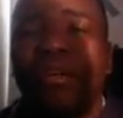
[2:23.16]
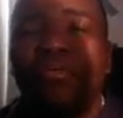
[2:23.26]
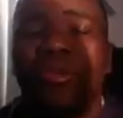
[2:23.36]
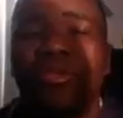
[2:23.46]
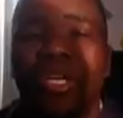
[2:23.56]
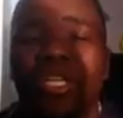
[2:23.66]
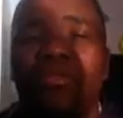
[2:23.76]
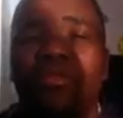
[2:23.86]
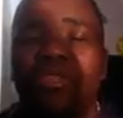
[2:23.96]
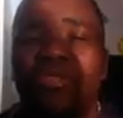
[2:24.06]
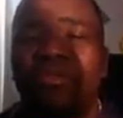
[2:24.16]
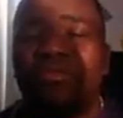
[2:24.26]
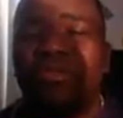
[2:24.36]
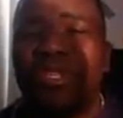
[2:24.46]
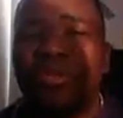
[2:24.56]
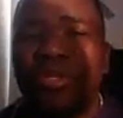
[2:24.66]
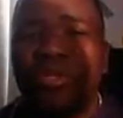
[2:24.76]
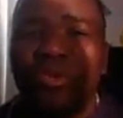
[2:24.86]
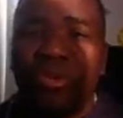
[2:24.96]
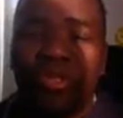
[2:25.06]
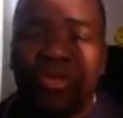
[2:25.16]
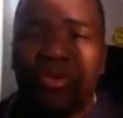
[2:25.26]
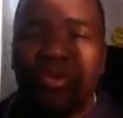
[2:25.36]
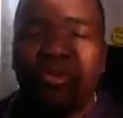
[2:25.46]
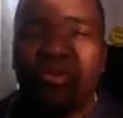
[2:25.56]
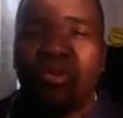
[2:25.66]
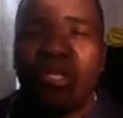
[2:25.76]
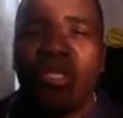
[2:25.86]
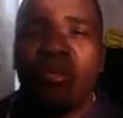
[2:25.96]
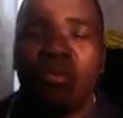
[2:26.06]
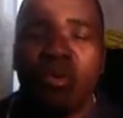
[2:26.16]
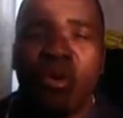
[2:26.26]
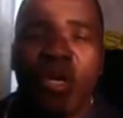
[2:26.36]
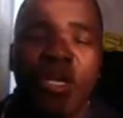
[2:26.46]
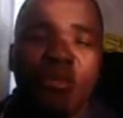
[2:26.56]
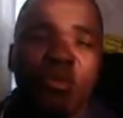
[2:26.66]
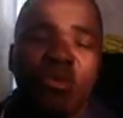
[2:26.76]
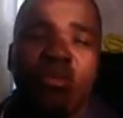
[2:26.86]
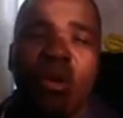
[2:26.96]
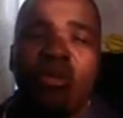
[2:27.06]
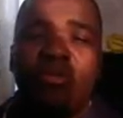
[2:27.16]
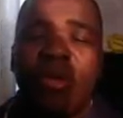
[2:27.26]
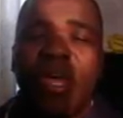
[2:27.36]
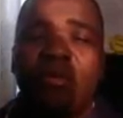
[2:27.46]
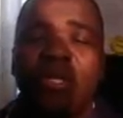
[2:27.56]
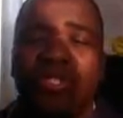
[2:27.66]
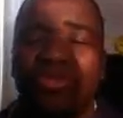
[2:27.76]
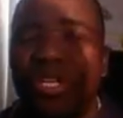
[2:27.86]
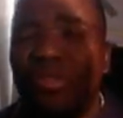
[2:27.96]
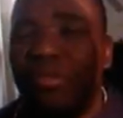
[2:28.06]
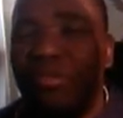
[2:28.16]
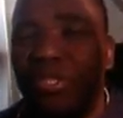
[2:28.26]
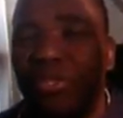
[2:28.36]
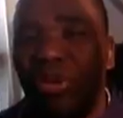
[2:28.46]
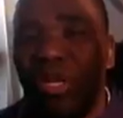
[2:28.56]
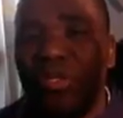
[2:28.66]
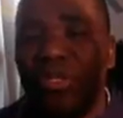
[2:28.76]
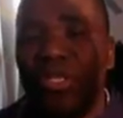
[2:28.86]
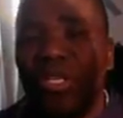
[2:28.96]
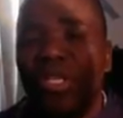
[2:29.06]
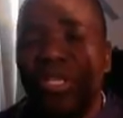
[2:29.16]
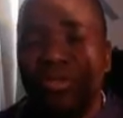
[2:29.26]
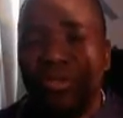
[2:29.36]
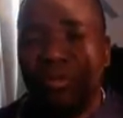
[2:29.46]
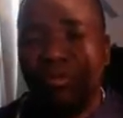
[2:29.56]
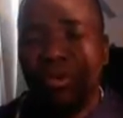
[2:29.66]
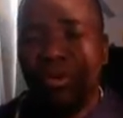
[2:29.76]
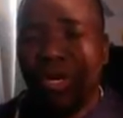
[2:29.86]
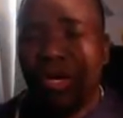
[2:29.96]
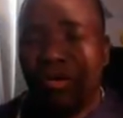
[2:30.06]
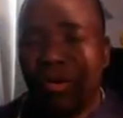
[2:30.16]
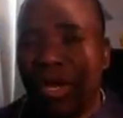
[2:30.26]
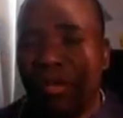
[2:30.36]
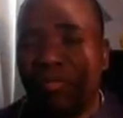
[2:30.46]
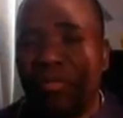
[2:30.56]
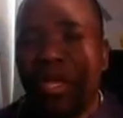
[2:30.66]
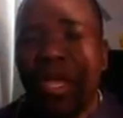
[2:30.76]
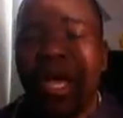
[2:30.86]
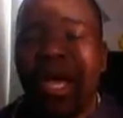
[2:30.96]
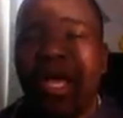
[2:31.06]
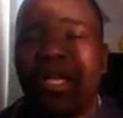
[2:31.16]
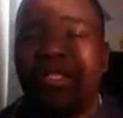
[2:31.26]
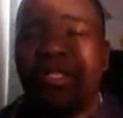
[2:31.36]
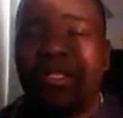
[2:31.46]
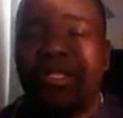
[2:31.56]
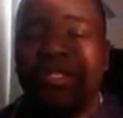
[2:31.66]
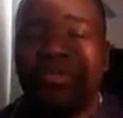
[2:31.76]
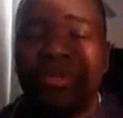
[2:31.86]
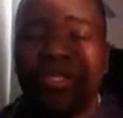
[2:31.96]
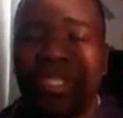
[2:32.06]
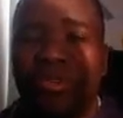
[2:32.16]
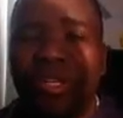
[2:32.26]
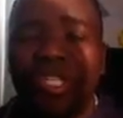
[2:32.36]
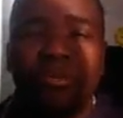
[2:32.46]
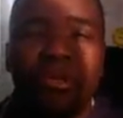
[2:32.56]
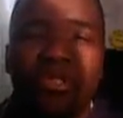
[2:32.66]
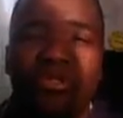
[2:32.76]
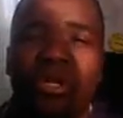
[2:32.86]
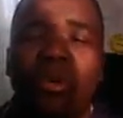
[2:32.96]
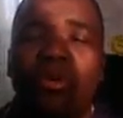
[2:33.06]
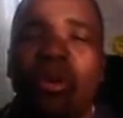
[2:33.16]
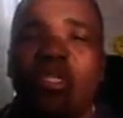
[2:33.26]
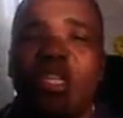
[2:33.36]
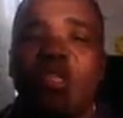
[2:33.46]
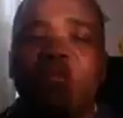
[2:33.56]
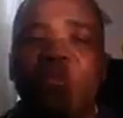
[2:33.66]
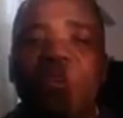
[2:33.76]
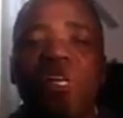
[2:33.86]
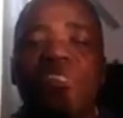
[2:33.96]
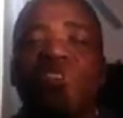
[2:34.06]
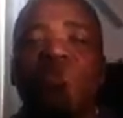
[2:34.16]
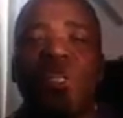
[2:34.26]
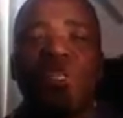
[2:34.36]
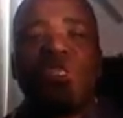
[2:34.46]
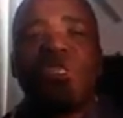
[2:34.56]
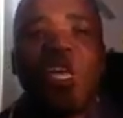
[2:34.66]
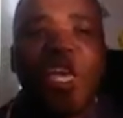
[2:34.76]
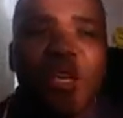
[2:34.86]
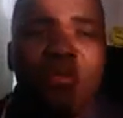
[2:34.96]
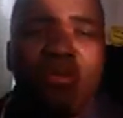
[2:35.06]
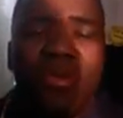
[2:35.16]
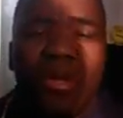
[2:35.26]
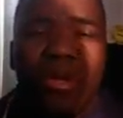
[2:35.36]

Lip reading: for you to get the free software, you've got to go through the broker, and normally you pay about $250 to the broker, right? And two things they don't explain to you. Number one is that the broker is normally the same